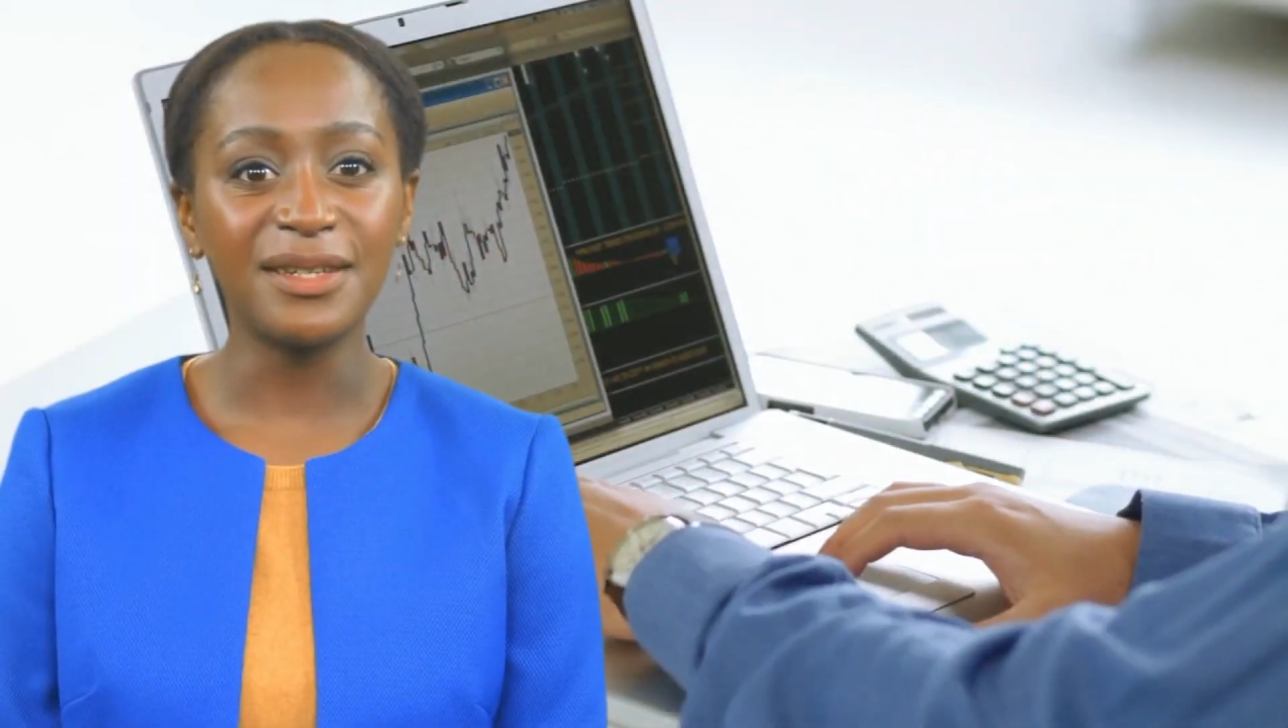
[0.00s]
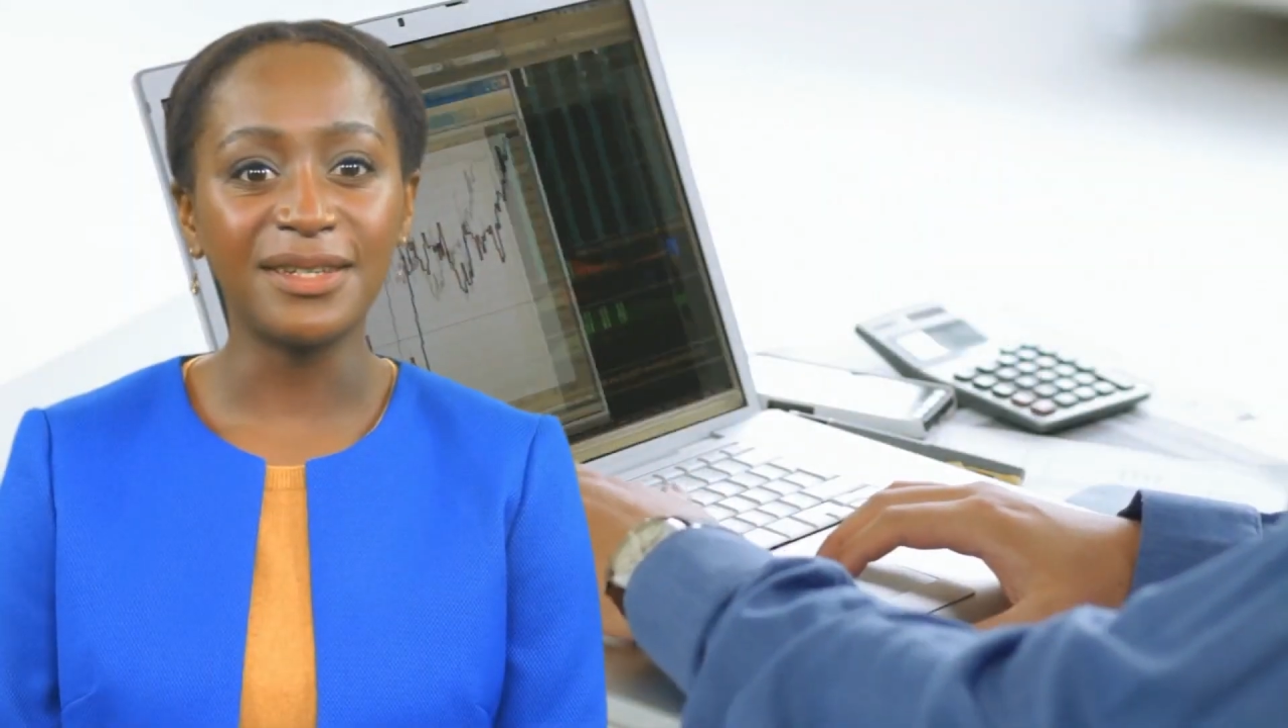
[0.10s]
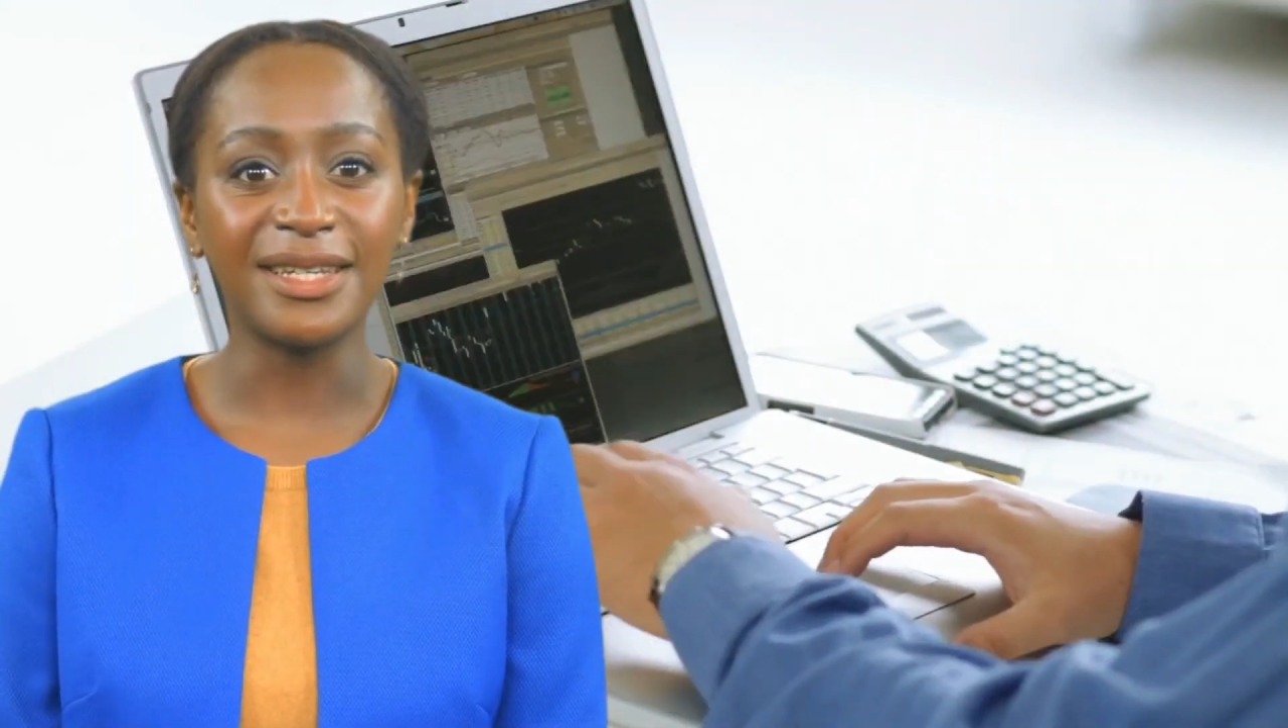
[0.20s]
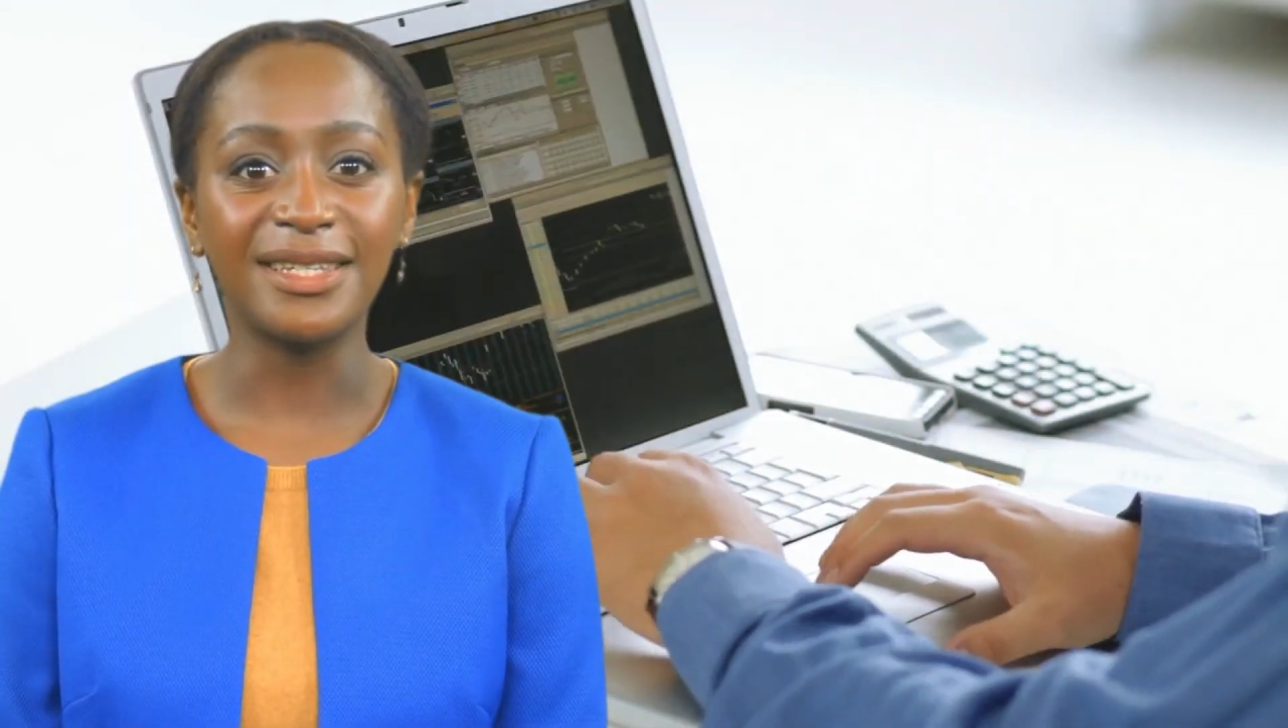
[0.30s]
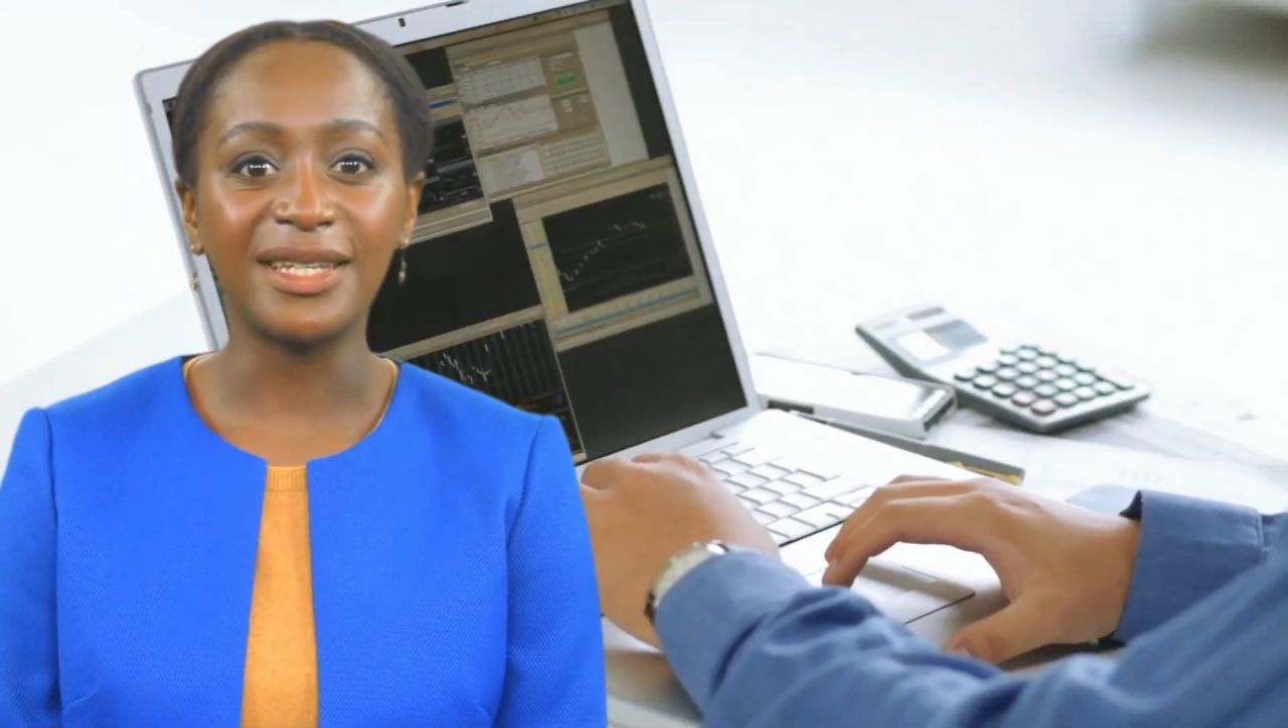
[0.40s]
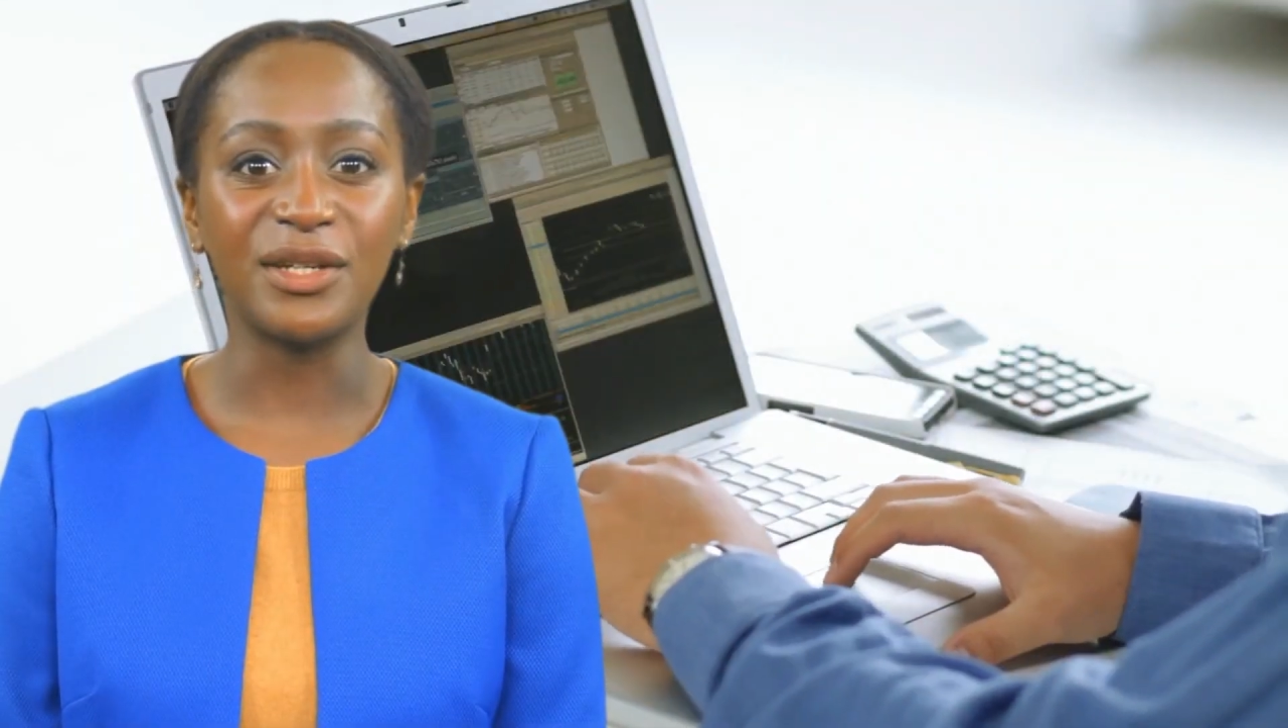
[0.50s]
These